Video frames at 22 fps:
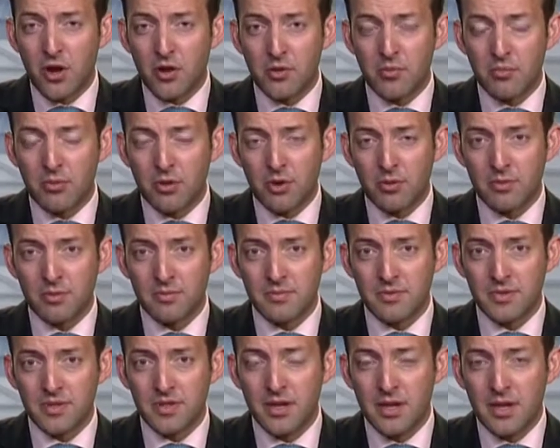the
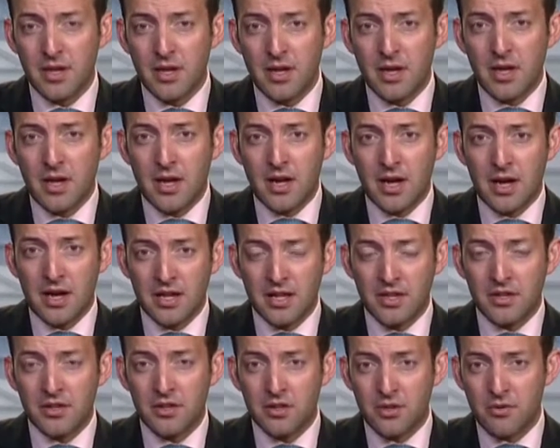problems
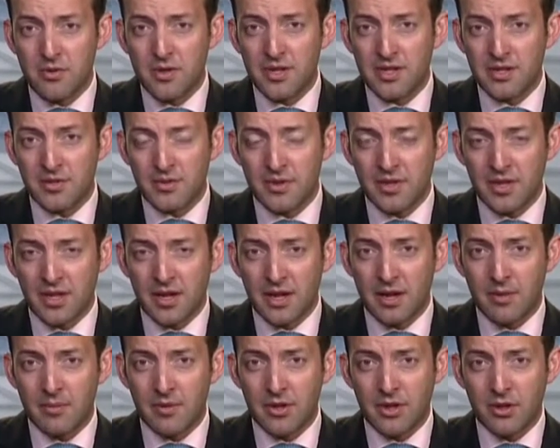in the US with
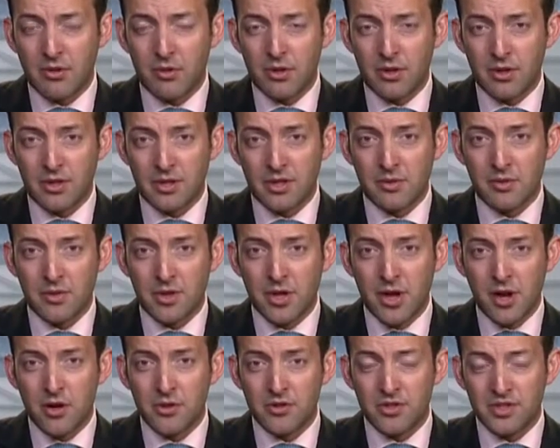income inequality. We
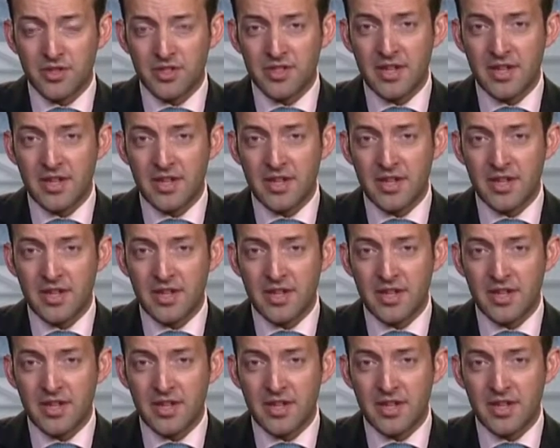know just